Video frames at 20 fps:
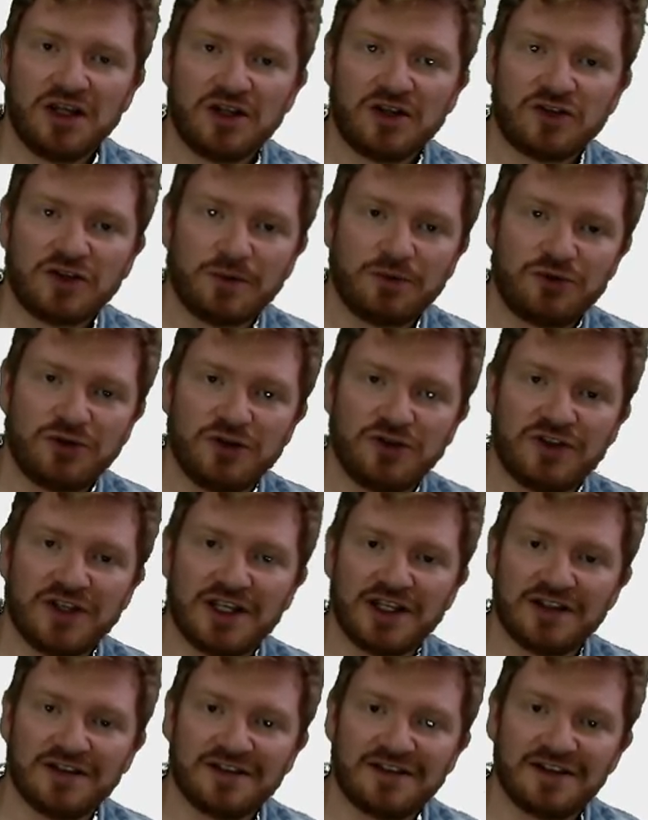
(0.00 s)
Substitute it
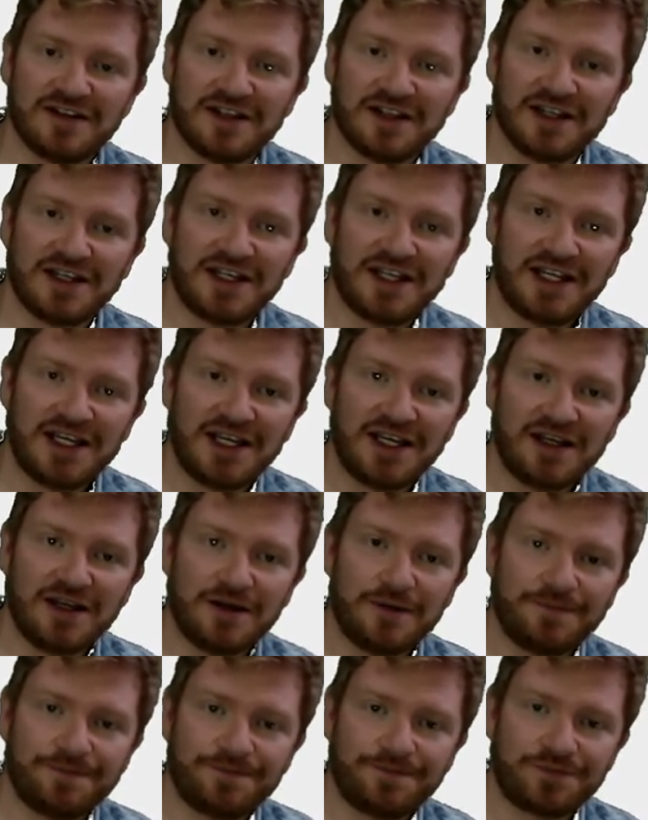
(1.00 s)
into
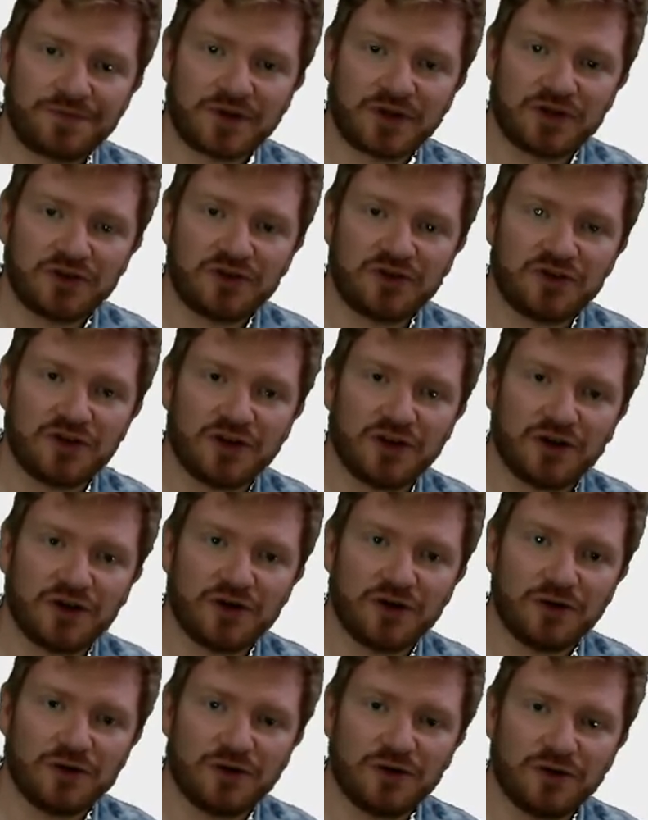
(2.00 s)
here.
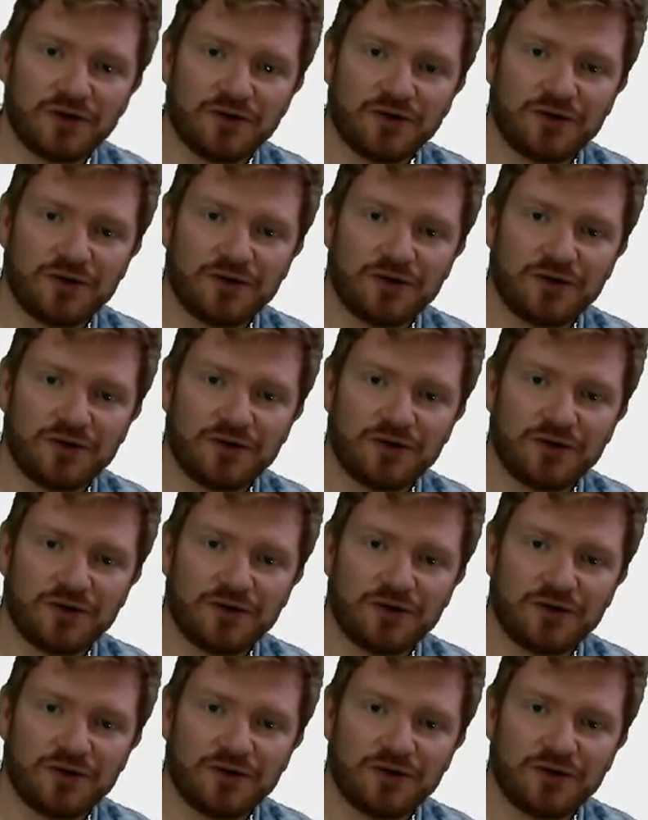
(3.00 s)
So